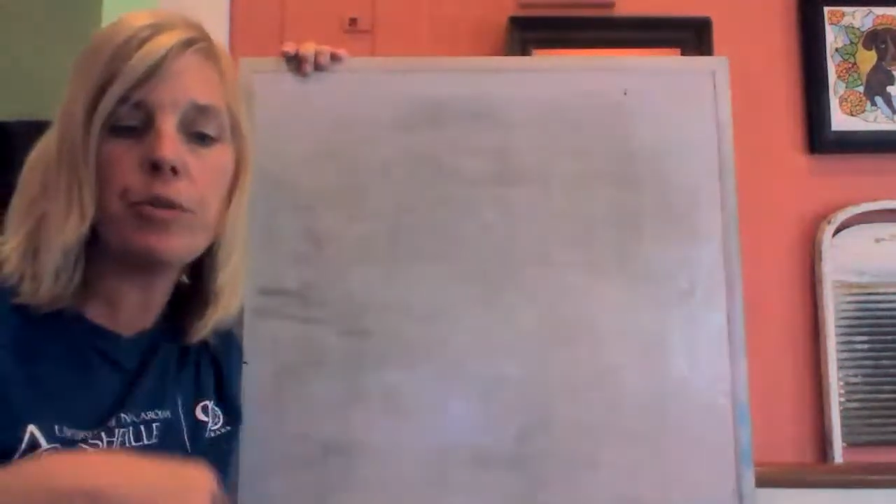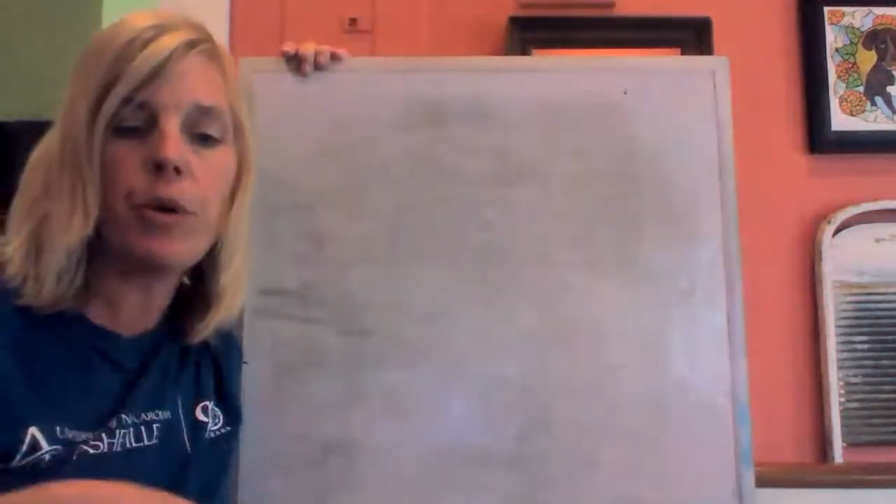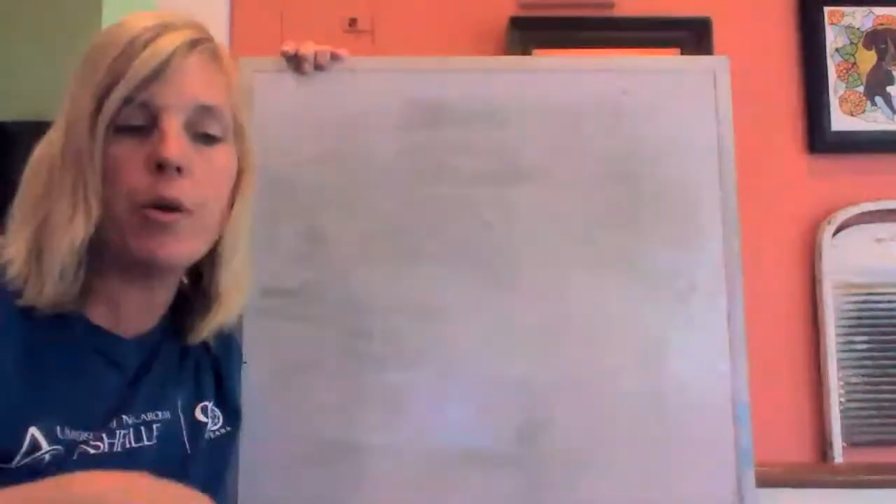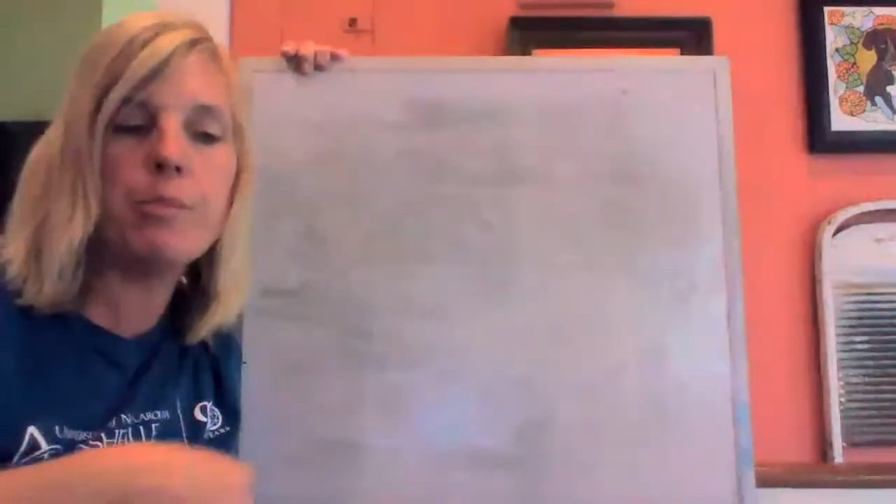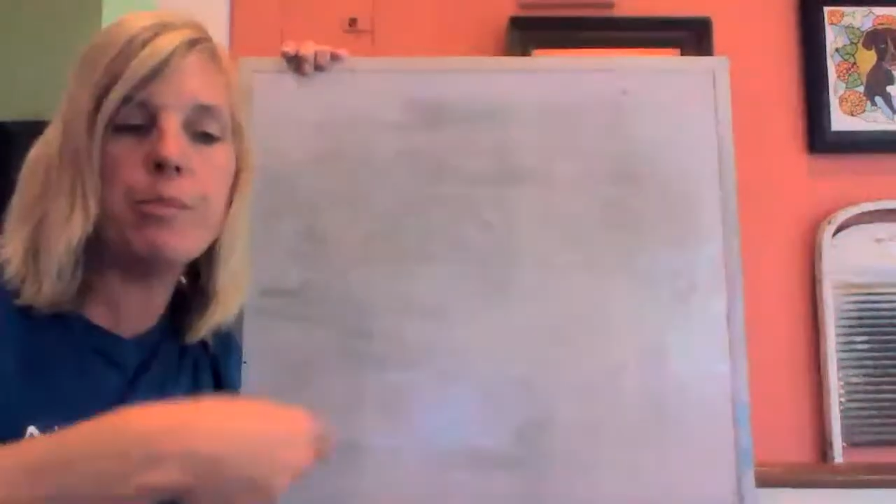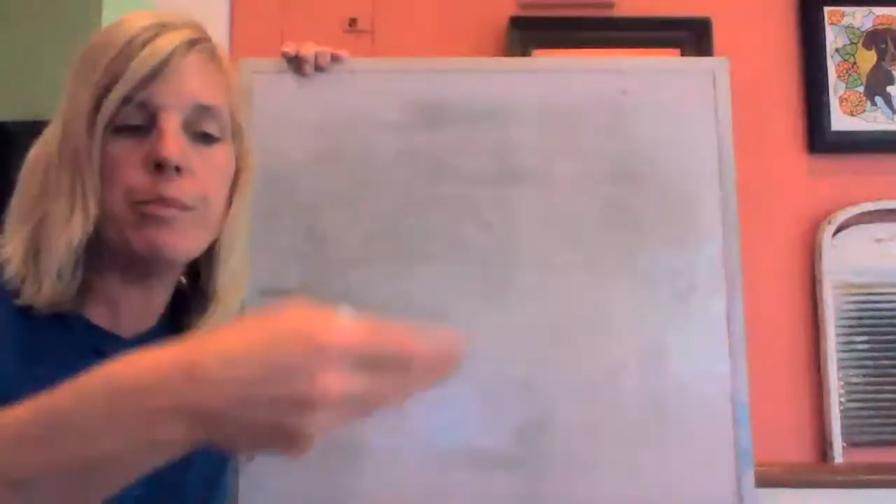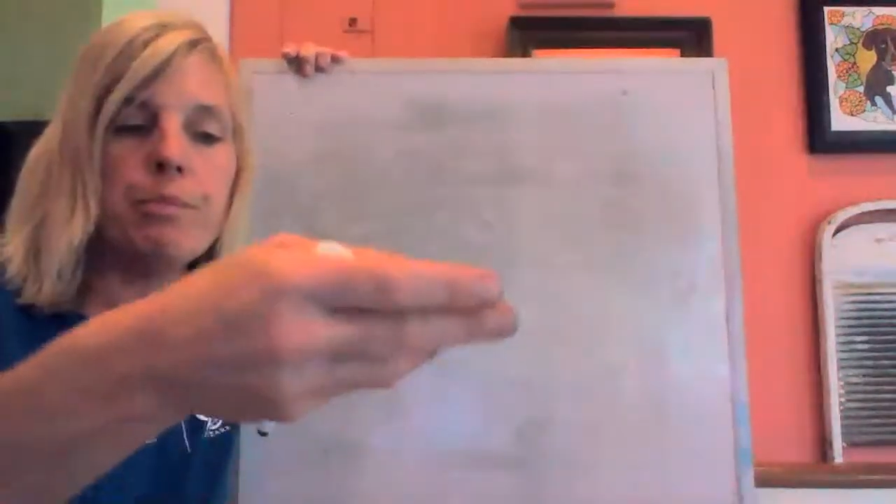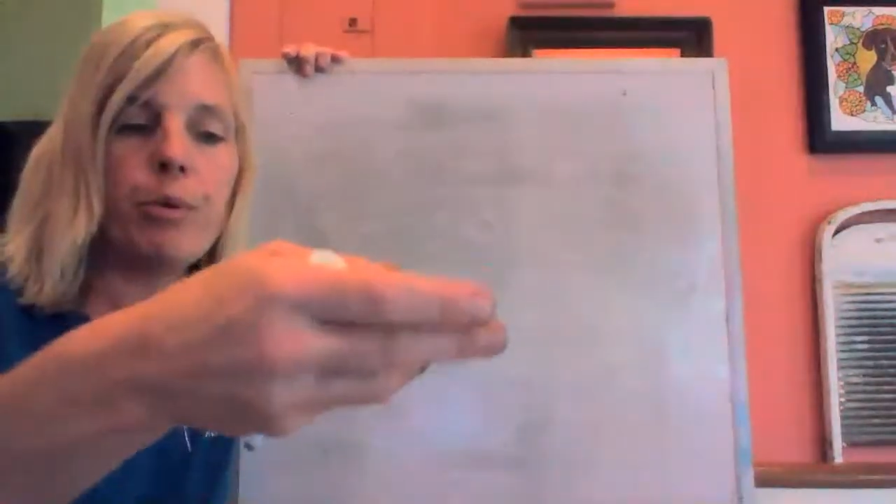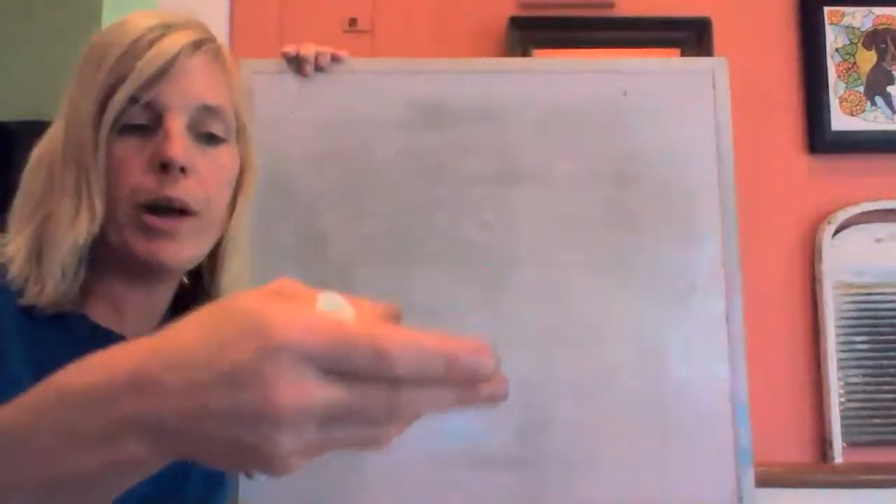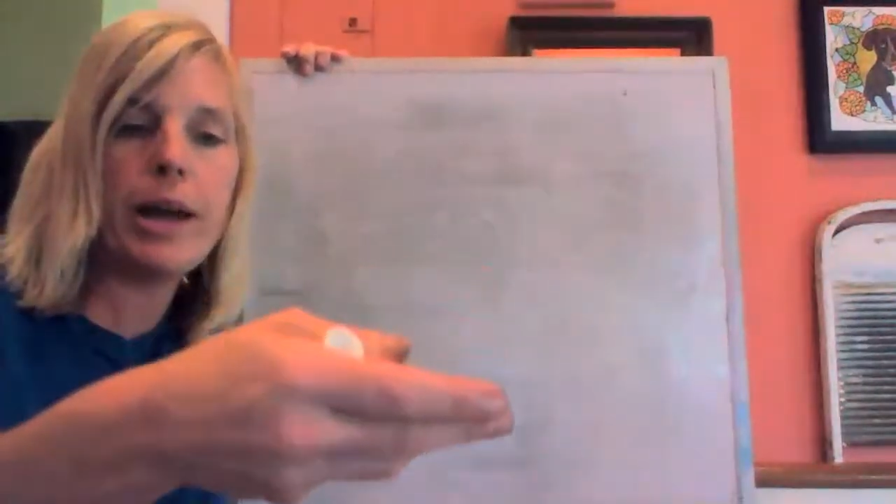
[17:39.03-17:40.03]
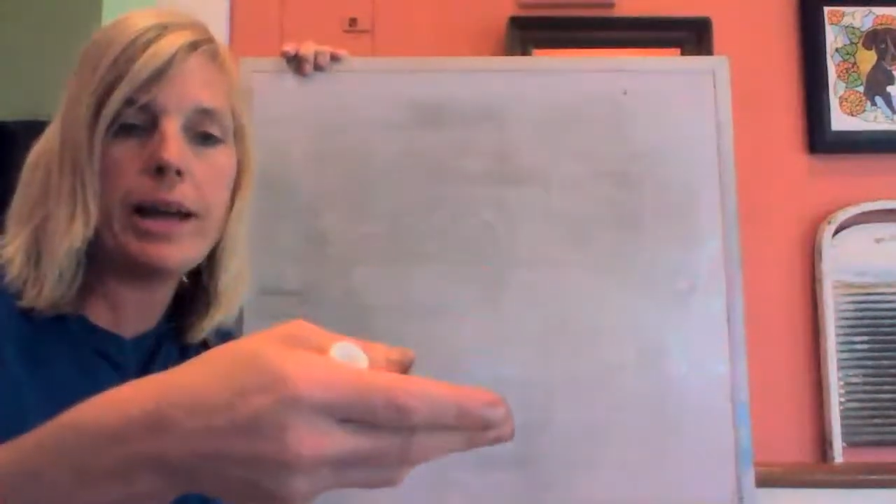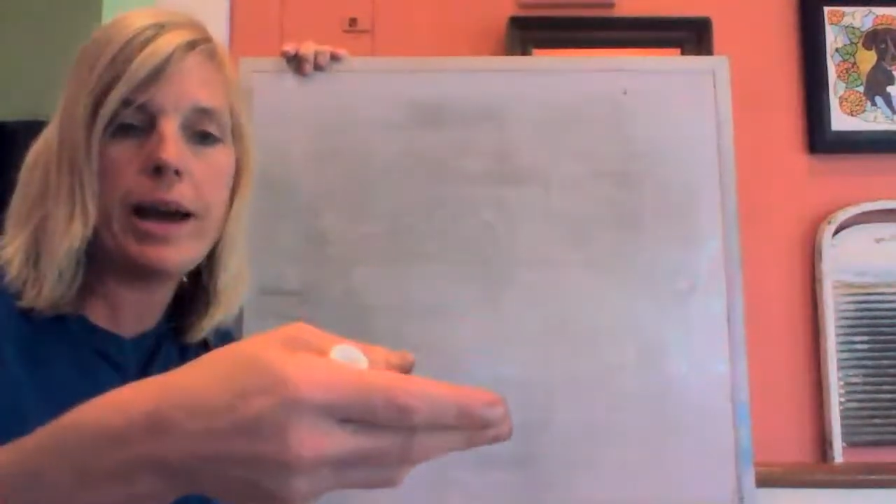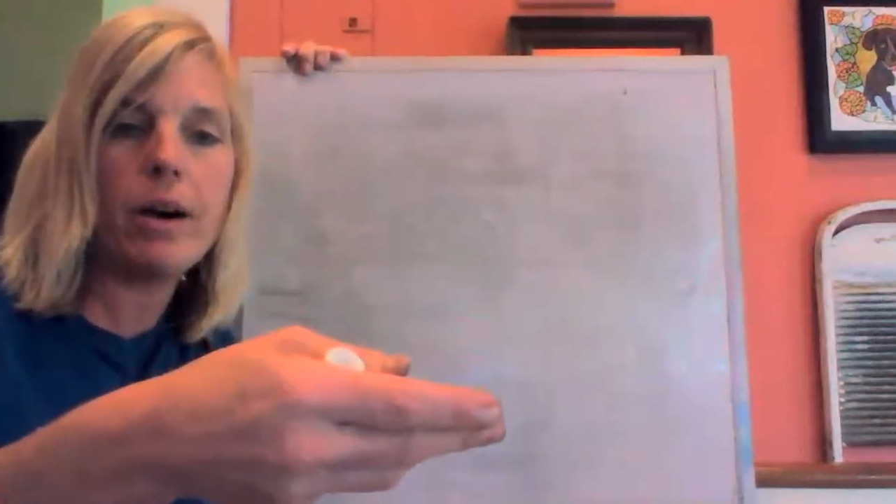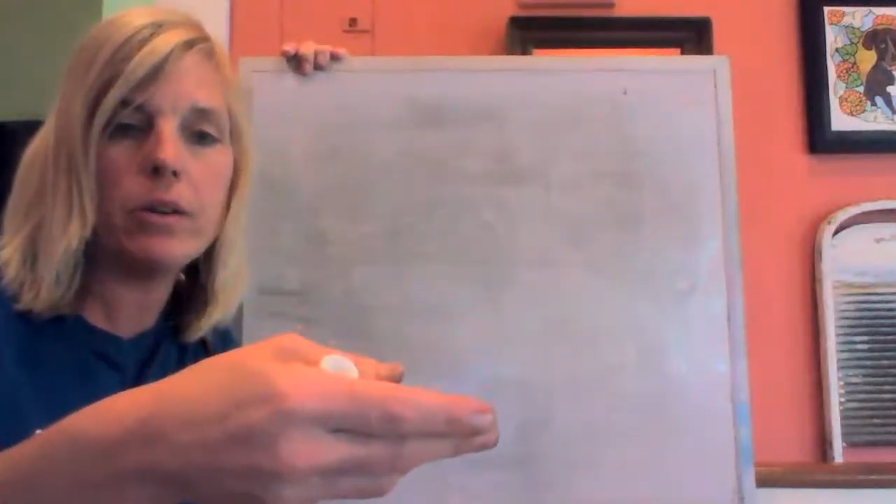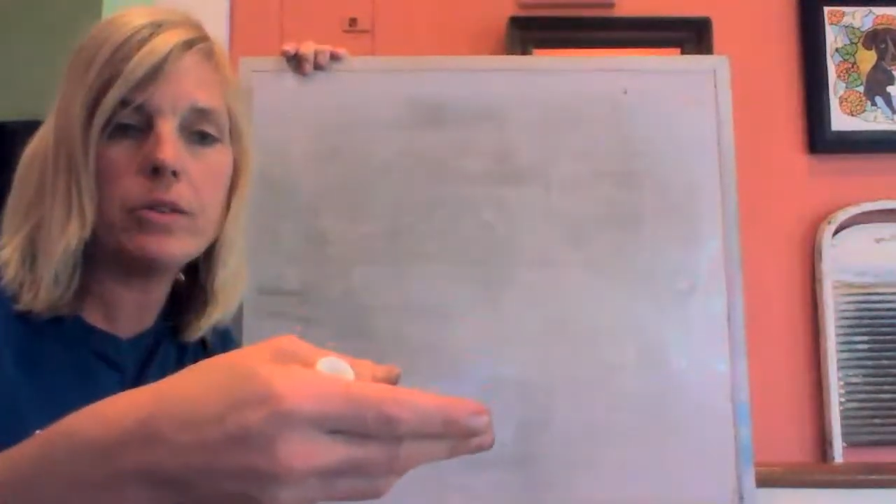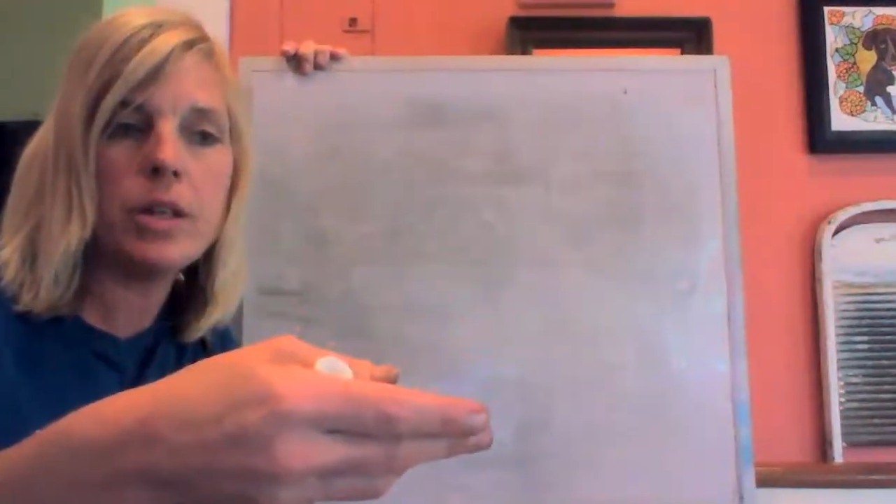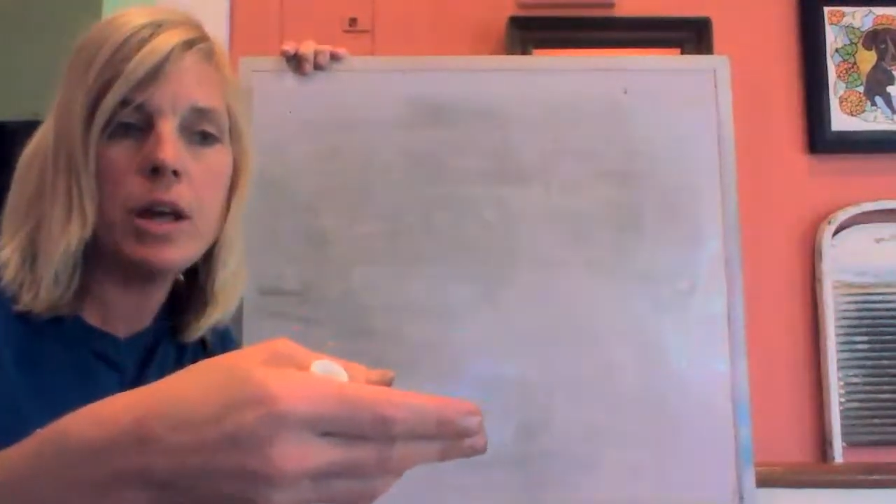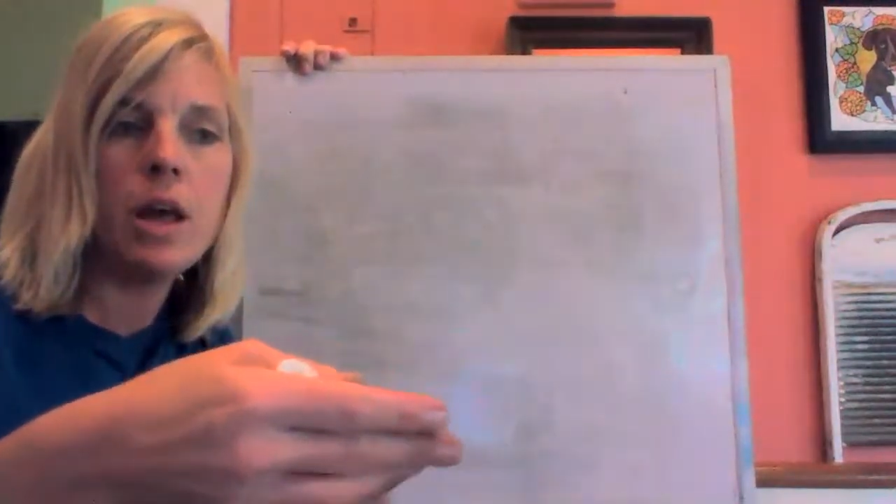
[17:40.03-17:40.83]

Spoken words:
throw bread out,